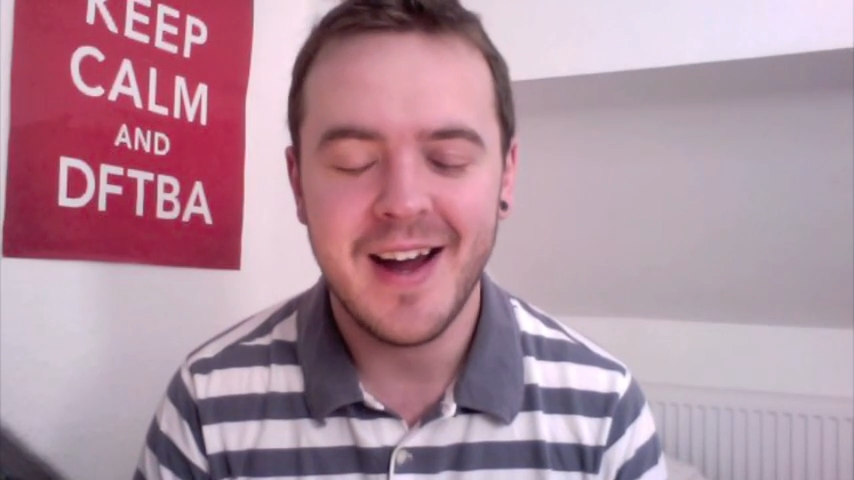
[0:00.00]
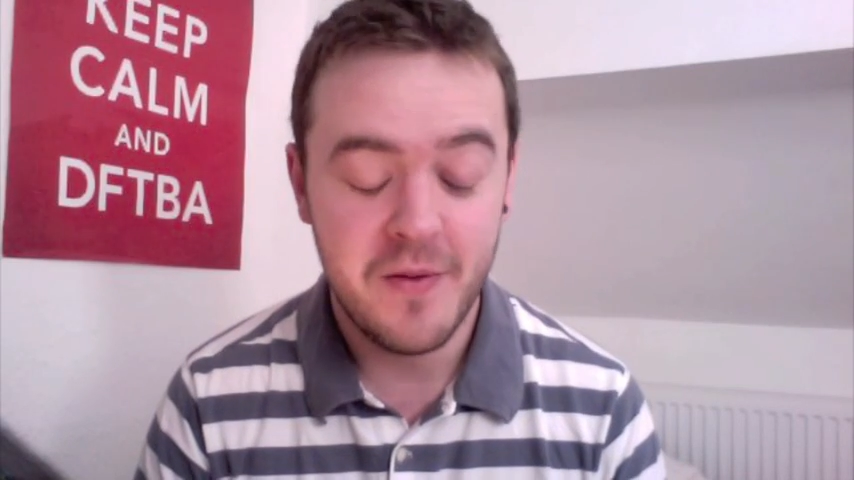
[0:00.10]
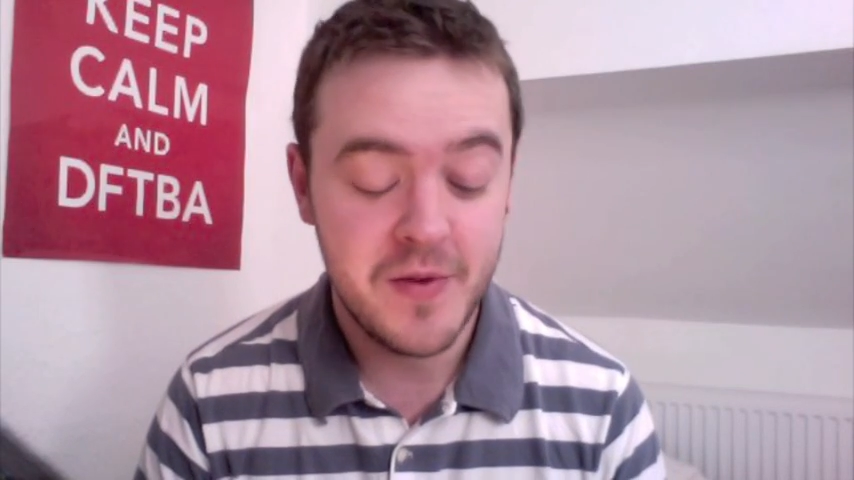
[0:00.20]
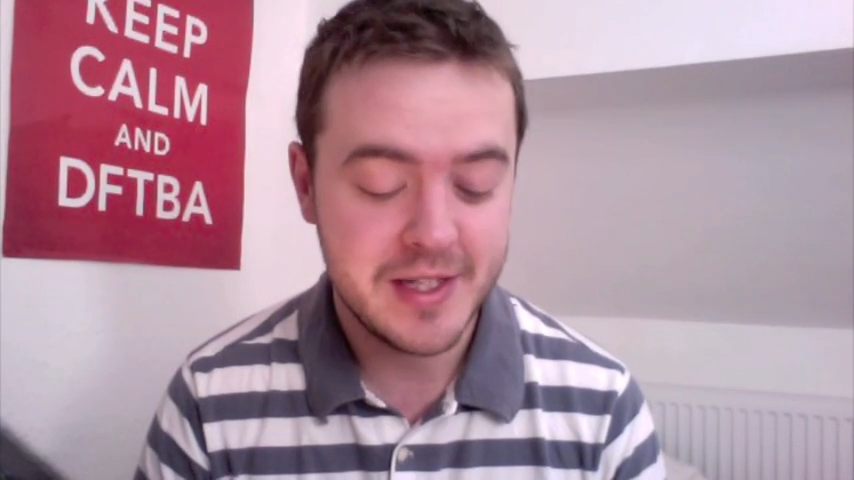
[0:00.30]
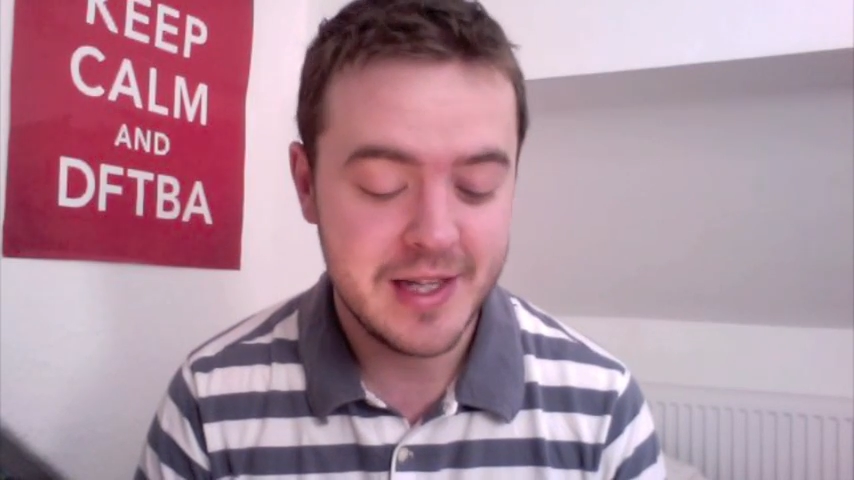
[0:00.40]

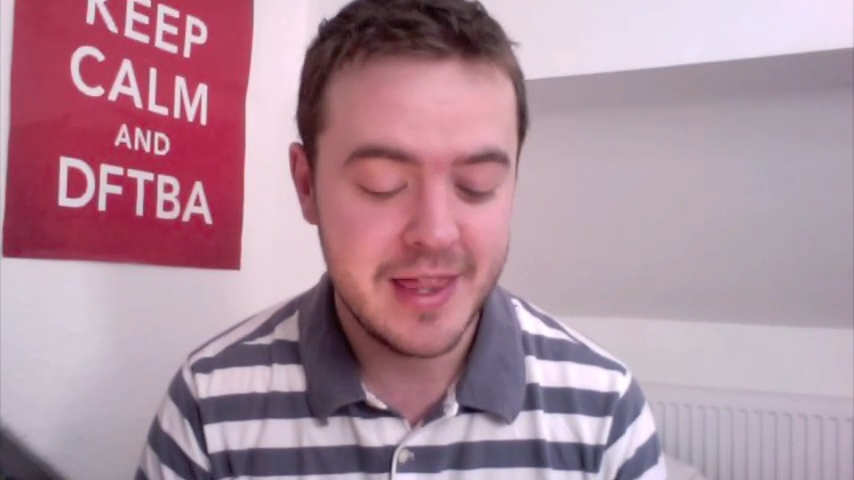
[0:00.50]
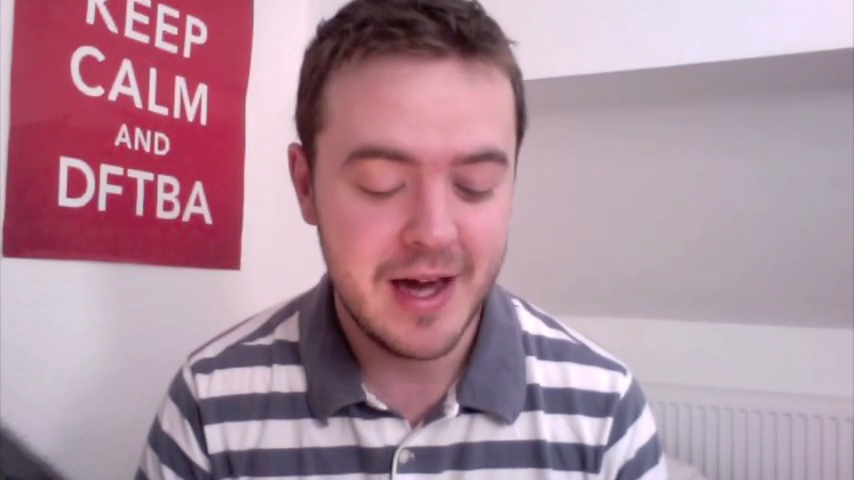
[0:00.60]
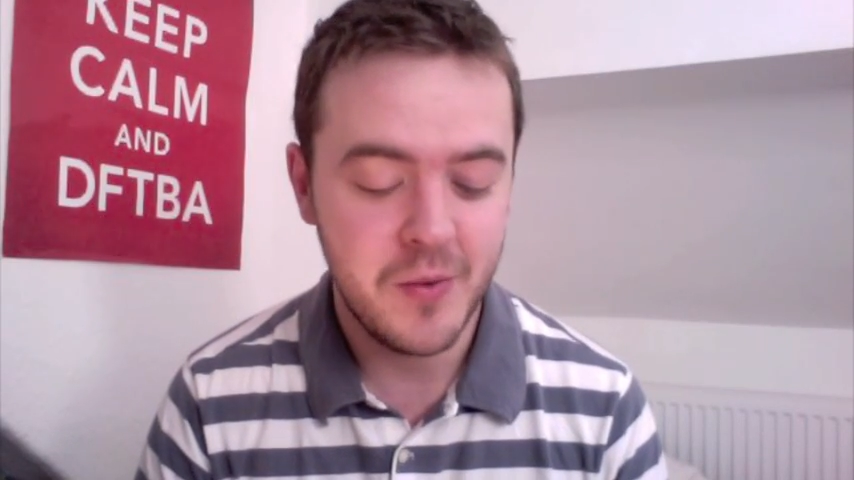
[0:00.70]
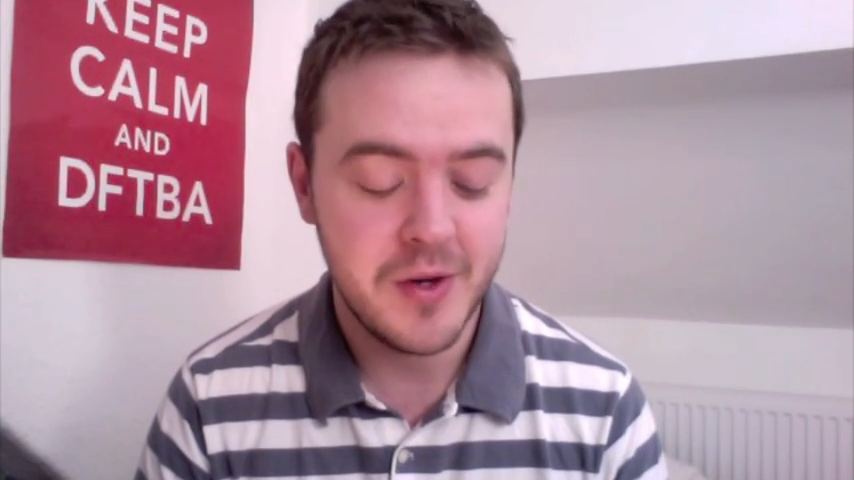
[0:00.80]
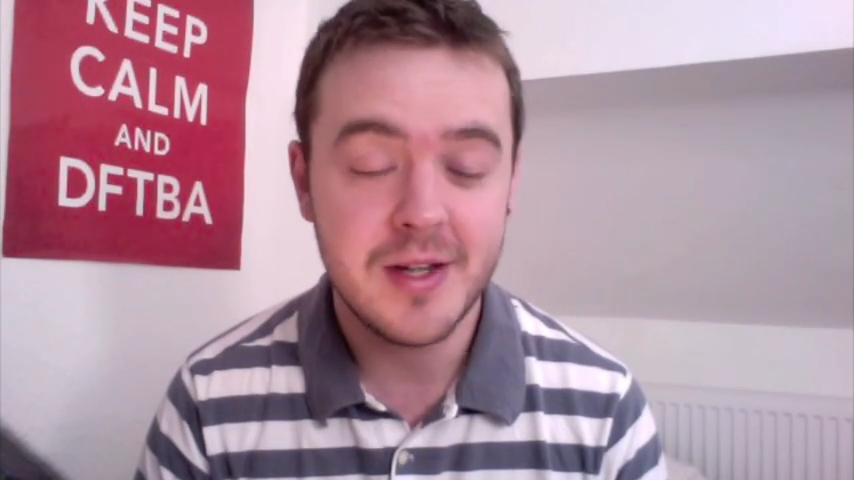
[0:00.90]
Obviously,
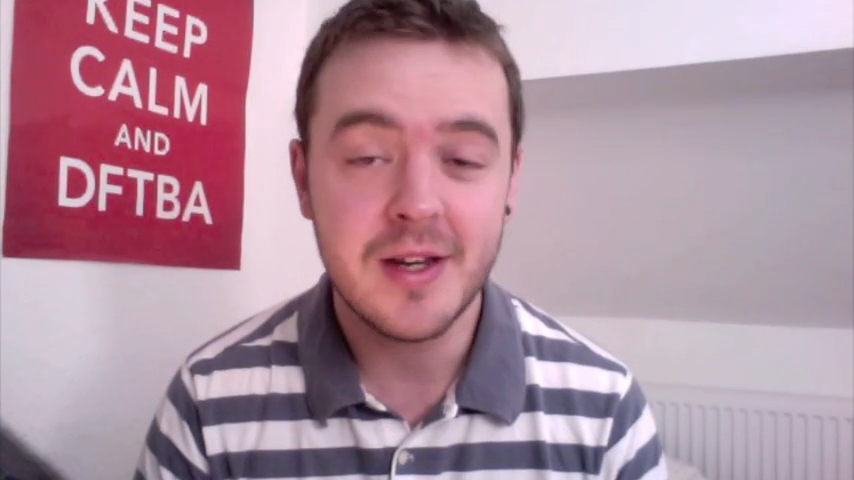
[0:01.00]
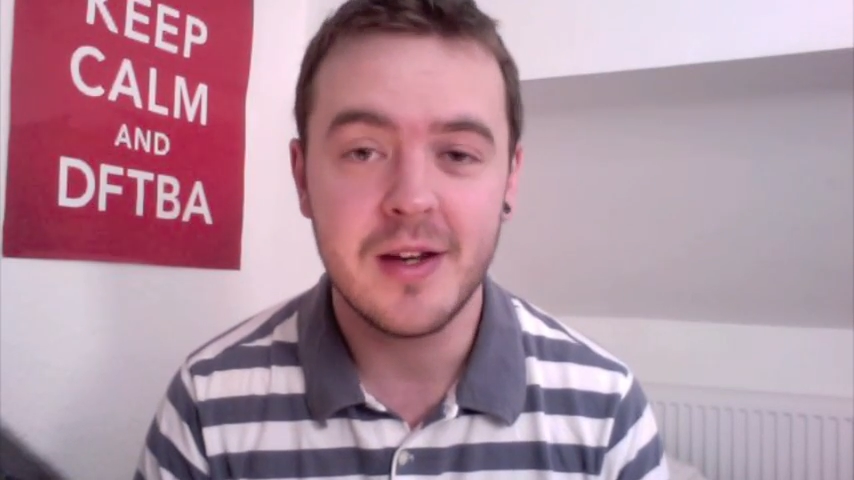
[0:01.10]
that would